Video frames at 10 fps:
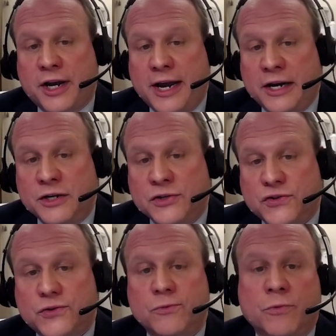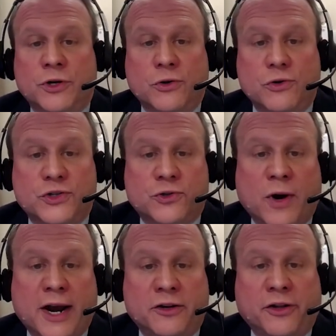cadence, reduced
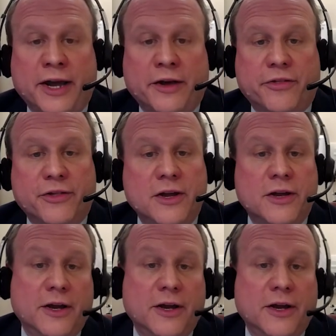stride length,